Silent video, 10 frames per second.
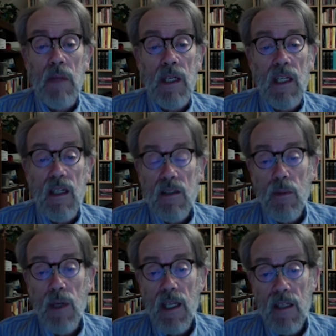money to
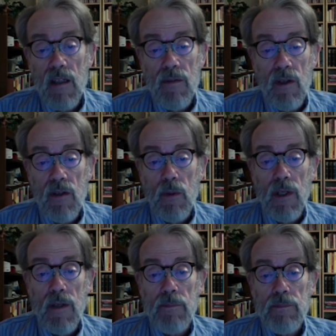buy enough hardware.
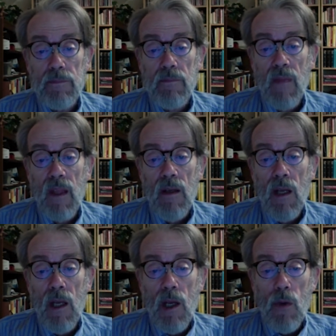
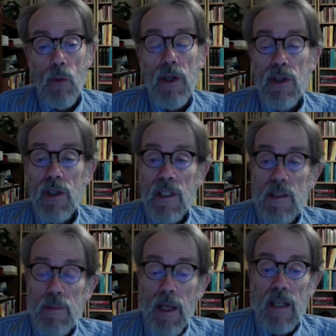We should
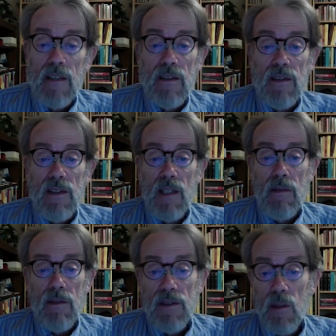expect
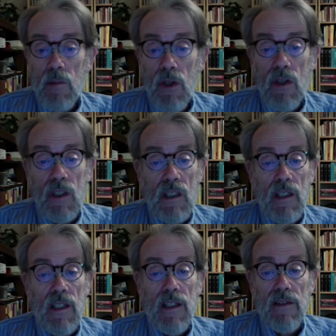some long
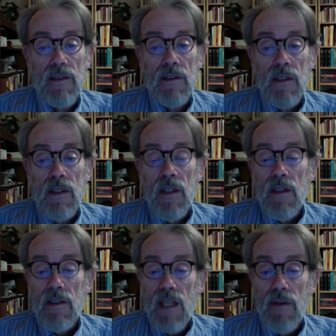lines.
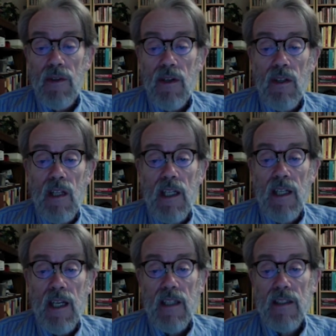South Carolina
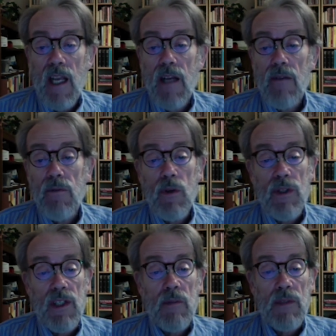has had for
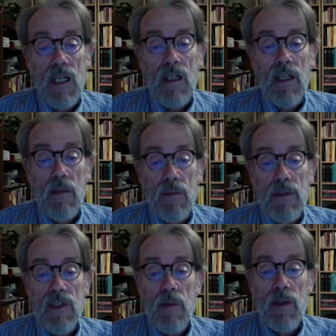some time
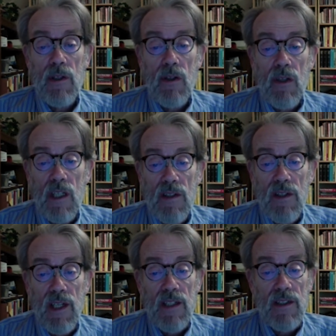some of the longest
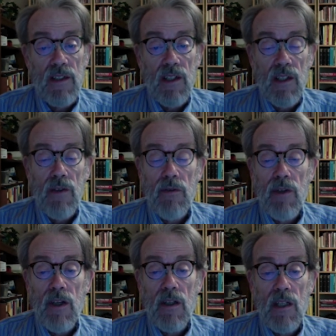lines in the country
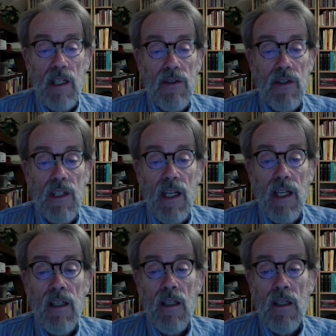on election
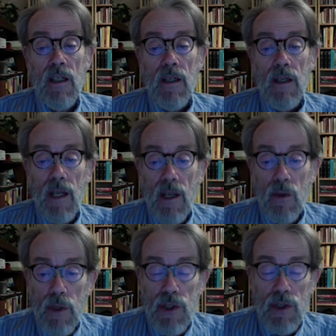day, and
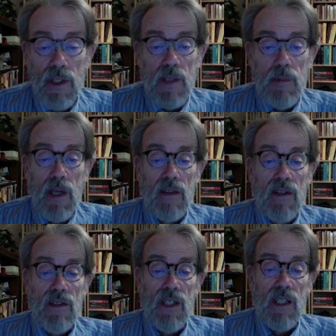we should expect
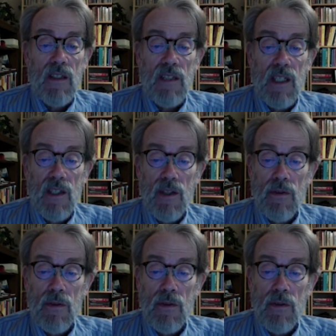this to continue.